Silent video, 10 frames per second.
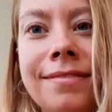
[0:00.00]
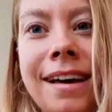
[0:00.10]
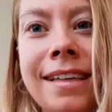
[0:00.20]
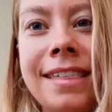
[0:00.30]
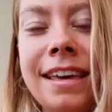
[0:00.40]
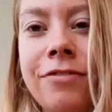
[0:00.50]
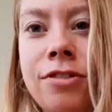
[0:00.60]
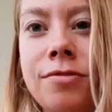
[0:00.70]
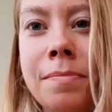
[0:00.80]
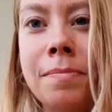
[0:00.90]
I think if
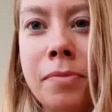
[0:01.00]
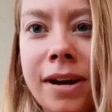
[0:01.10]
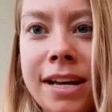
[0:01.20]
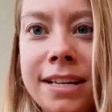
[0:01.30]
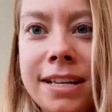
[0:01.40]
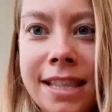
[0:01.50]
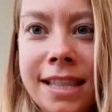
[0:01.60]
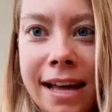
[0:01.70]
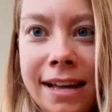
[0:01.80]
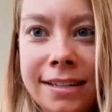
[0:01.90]
you embrace
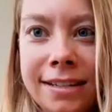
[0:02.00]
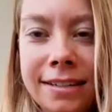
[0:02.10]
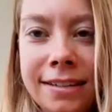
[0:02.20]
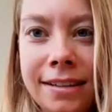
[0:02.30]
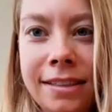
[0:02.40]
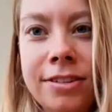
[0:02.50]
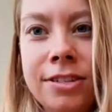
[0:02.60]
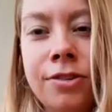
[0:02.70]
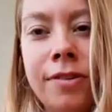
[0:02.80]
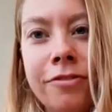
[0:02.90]
that there
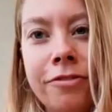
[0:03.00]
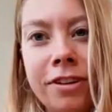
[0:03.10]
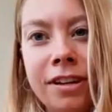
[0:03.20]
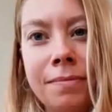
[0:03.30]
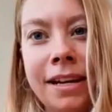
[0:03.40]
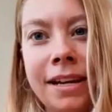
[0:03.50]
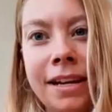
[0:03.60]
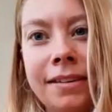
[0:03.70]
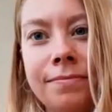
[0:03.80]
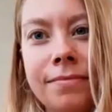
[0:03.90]
is great freedom in it.
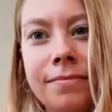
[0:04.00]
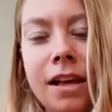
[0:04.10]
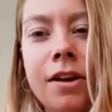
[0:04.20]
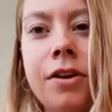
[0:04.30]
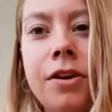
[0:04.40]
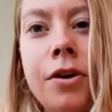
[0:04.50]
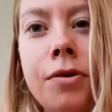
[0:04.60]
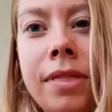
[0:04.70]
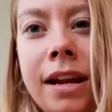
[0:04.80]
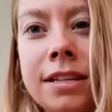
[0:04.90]

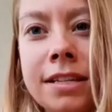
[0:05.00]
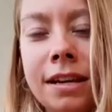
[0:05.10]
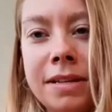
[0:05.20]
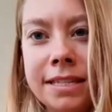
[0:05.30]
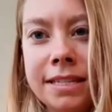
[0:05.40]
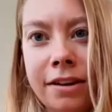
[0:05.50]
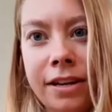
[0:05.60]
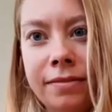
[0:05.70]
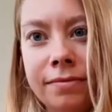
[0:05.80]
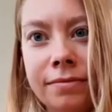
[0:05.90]
Know that it's going to be
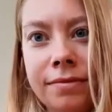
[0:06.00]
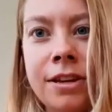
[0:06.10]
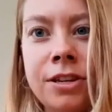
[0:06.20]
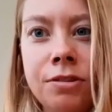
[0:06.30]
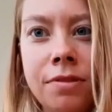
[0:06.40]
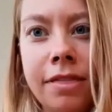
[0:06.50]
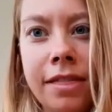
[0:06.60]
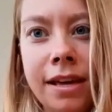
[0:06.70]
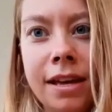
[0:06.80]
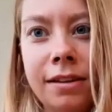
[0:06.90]
scary and do the
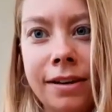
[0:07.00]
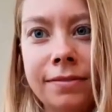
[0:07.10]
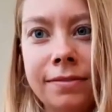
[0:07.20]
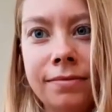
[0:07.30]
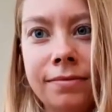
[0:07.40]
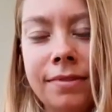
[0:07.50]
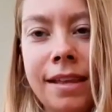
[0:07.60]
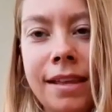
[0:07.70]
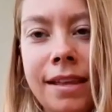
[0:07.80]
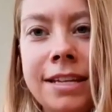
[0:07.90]
thing anyway.
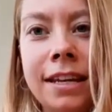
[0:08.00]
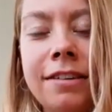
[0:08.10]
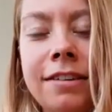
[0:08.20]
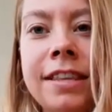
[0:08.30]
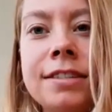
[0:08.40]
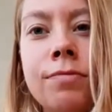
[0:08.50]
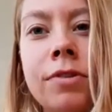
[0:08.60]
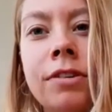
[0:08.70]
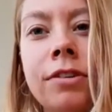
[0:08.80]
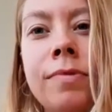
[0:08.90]
And to live in this
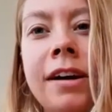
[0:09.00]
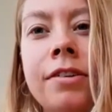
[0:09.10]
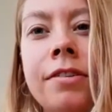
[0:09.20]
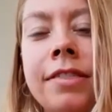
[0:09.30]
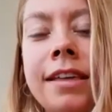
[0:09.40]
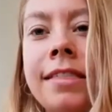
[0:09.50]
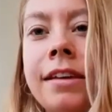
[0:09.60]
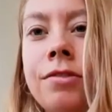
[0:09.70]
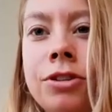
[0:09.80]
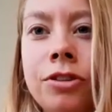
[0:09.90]
world where you think that
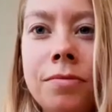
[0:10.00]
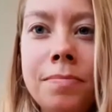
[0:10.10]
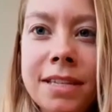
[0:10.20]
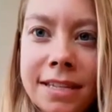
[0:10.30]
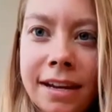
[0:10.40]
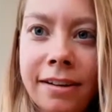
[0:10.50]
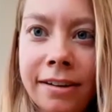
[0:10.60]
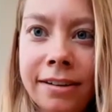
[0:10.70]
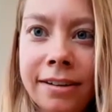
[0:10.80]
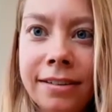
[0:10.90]
you shouldn't be
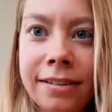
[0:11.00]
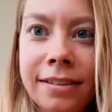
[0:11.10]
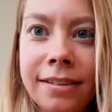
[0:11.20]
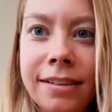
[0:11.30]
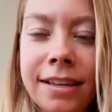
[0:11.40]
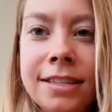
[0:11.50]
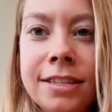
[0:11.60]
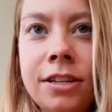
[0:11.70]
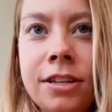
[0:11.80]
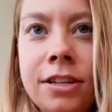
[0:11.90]
scared is
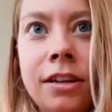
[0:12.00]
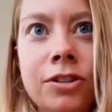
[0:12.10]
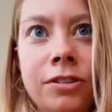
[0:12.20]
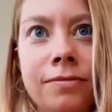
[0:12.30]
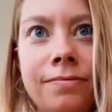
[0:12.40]
delusional.